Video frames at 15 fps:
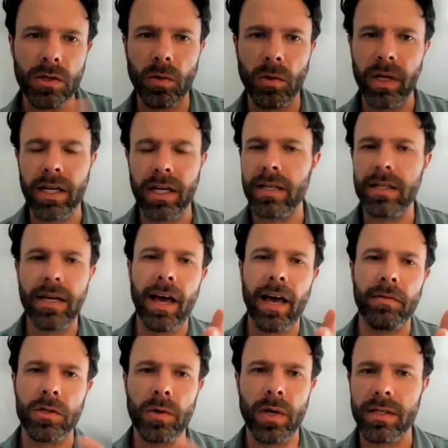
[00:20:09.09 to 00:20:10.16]
So we need to
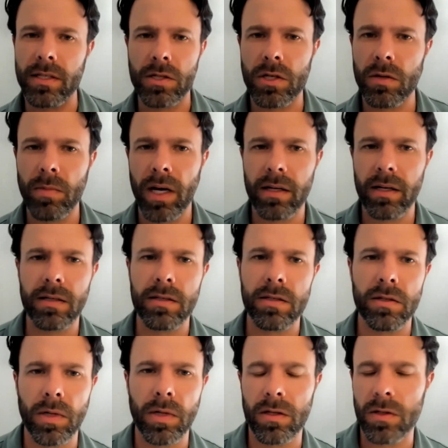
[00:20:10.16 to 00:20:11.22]
have a transition
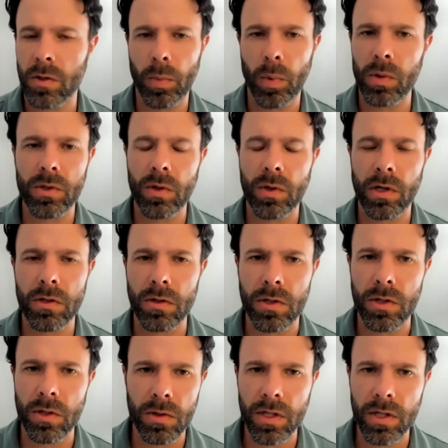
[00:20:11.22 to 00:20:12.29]
mechanism and a support structure
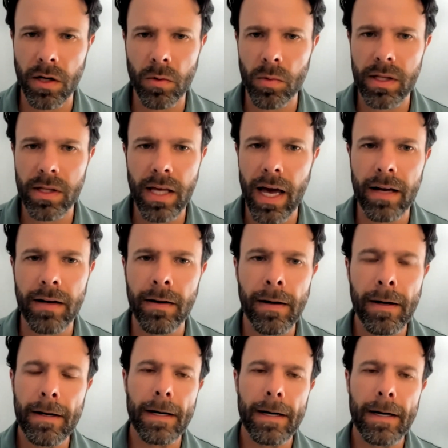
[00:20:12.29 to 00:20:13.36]
associated with that.
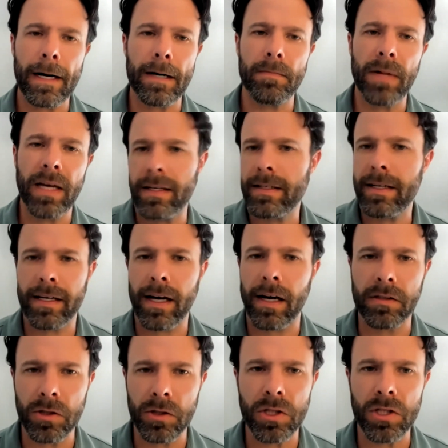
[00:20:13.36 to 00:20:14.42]
And
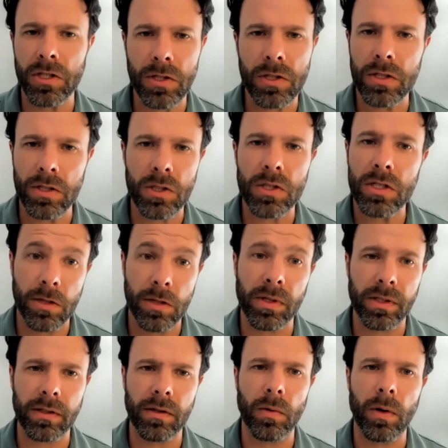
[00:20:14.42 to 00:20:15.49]
technology is
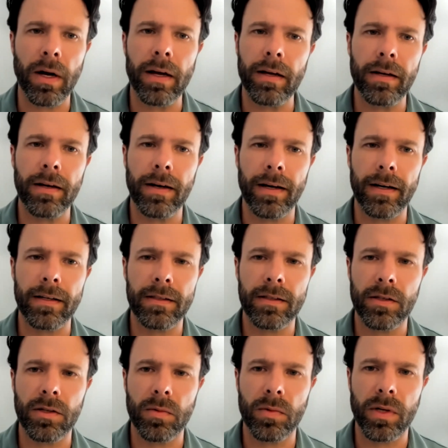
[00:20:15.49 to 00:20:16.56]
typically the way
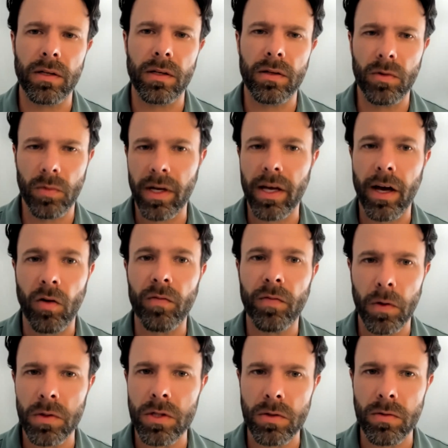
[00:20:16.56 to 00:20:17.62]
that we help
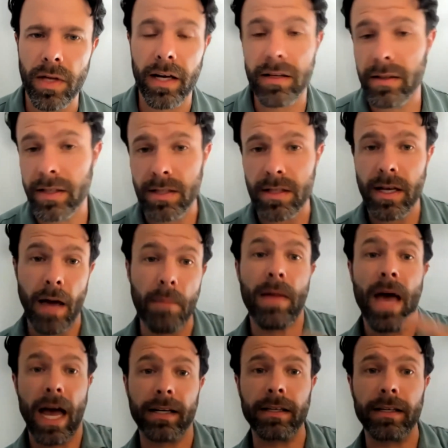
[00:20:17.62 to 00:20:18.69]
folks do that, at least at
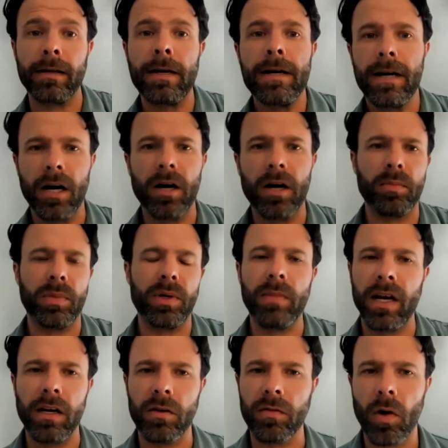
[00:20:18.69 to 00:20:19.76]
Magnet, but
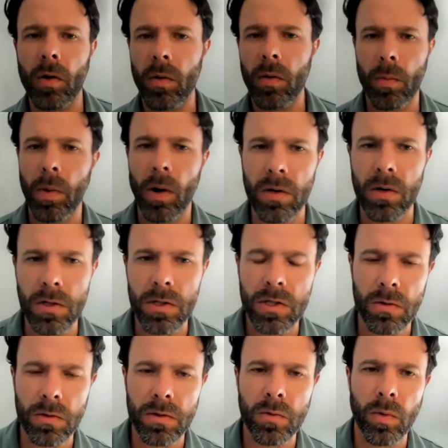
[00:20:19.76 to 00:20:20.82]
many of our partners
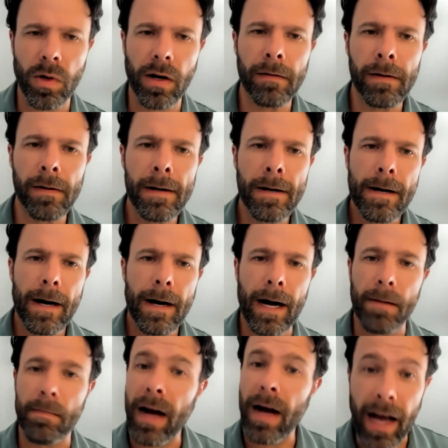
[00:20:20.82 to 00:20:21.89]
do as well.
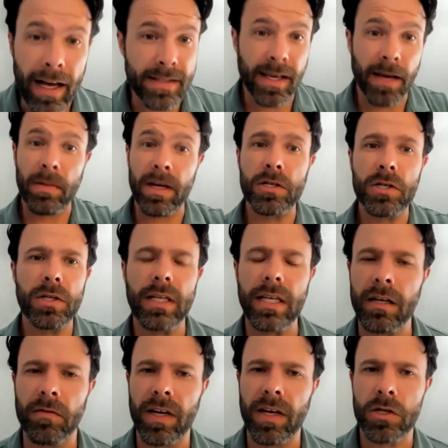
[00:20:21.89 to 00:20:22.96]
As I
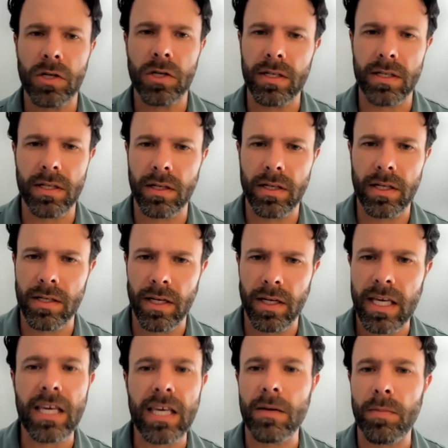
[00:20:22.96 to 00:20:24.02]
mentioned, innovation is a
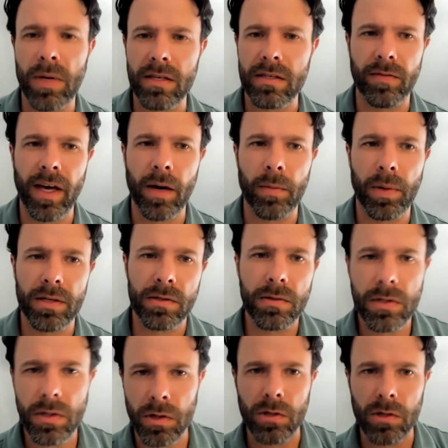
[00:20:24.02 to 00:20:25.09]
key piece of that
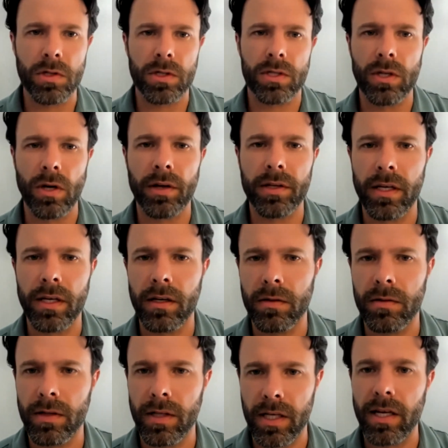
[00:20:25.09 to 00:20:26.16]
puzzle. So you just saw the
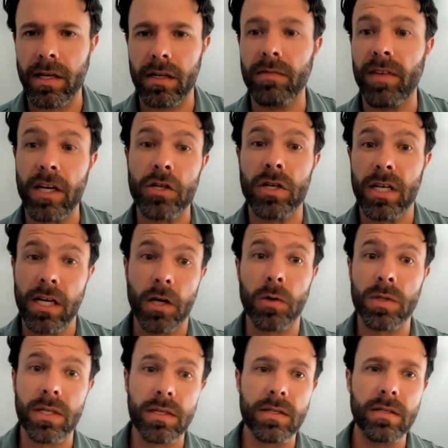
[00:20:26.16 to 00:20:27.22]
innovation
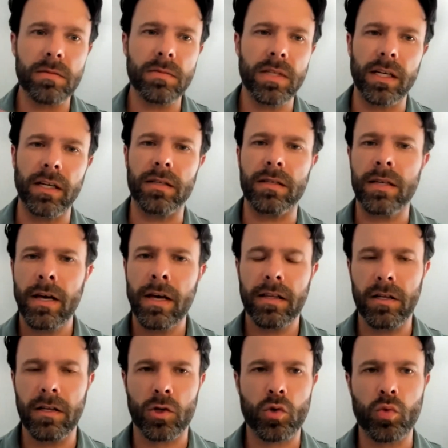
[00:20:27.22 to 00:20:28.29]
ecosystem that is
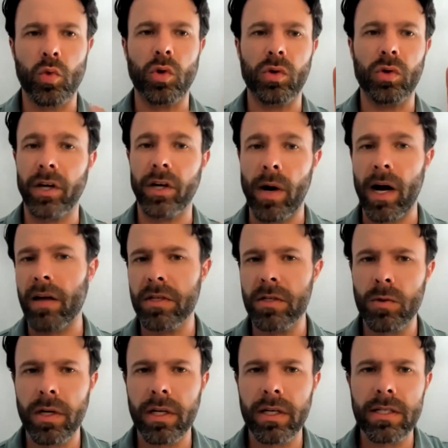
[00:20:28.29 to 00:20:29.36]
swirling around
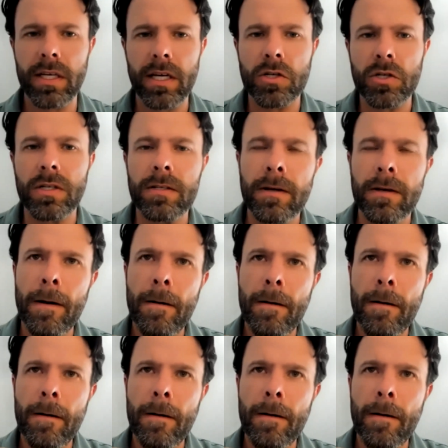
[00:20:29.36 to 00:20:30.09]
these organizations.